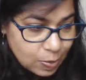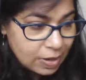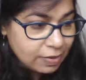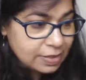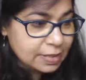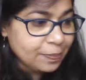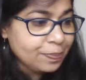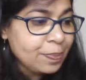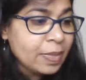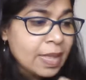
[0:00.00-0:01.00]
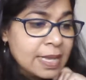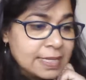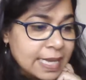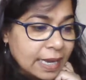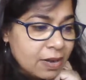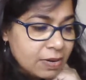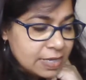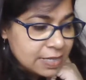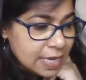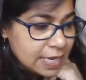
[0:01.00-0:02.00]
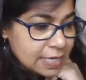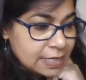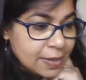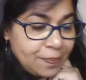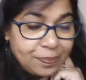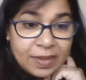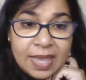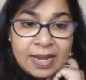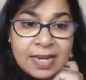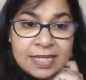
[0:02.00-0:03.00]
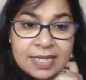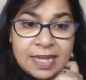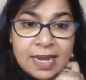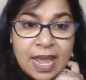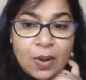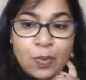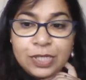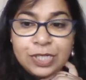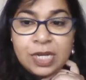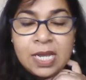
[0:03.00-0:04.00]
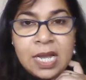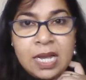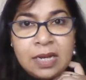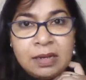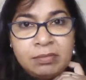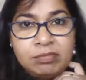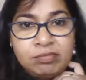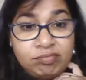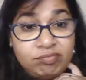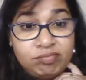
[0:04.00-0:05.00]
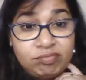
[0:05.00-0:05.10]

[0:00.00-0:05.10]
one reason. Second reason is English is a language, um,